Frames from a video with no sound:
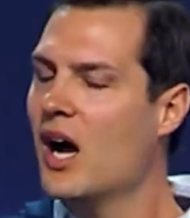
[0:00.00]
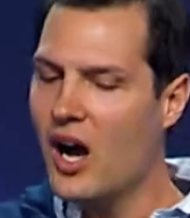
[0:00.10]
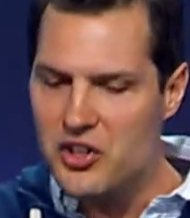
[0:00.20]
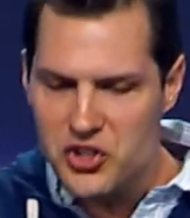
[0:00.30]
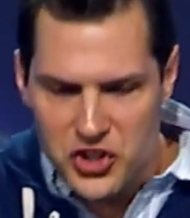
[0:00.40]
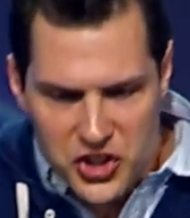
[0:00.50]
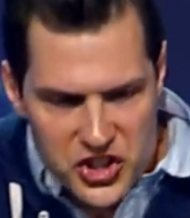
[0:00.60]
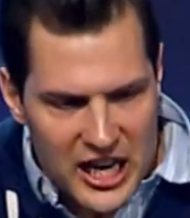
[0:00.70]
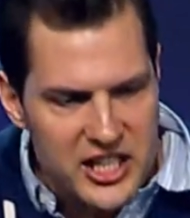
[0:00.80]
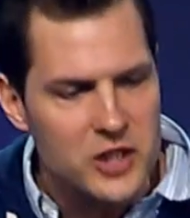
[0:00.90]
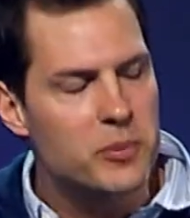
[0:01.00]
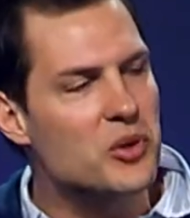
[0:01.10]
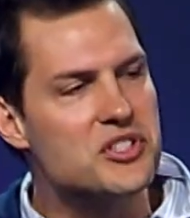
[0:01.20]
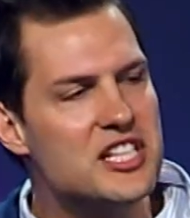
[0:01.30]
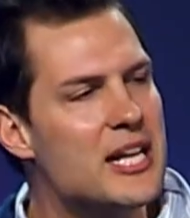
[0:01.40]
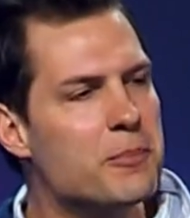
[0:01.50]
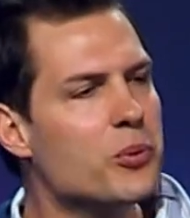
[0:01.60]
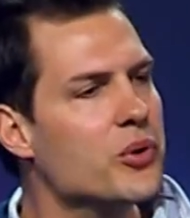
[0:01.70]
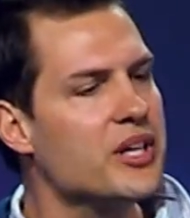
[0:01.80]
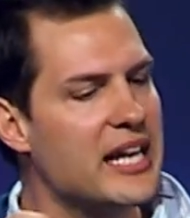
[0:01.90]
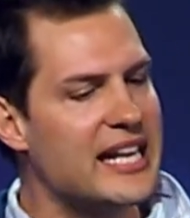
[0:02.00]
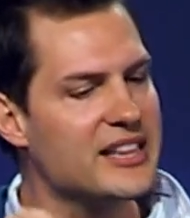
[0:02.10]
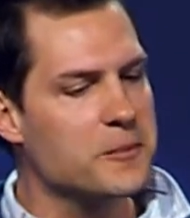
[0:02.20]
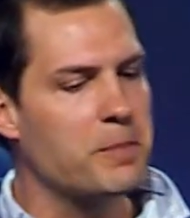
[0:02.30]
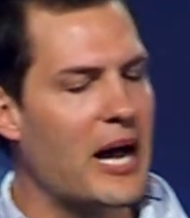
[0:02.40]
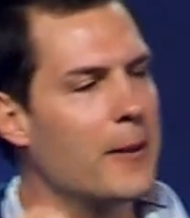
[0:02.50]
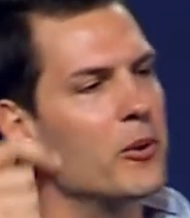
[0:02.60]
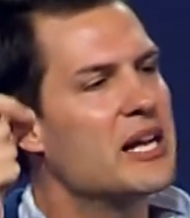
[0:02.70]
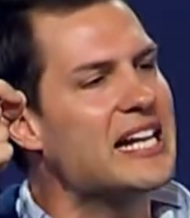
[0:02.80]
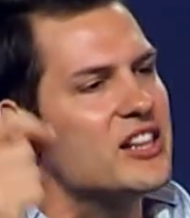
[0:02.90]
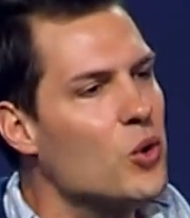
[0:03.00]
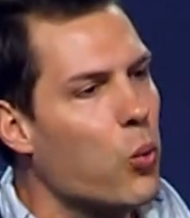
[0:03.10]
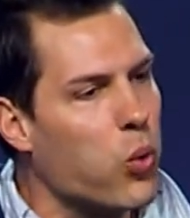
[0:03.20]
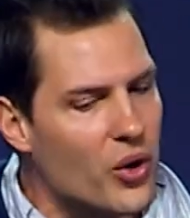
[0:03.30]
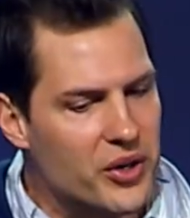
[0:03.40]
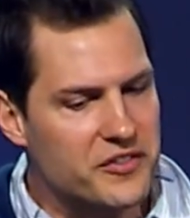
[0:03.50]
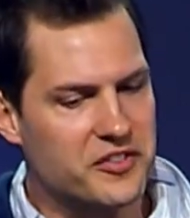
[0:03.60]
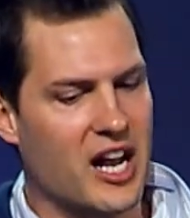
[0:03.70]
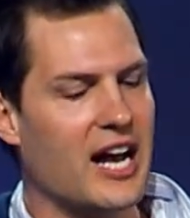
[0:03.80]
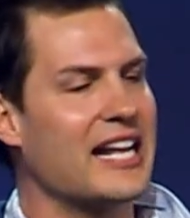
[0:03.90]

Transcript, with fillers: unshakable, deep-rooted in the Bible, in the Word of God,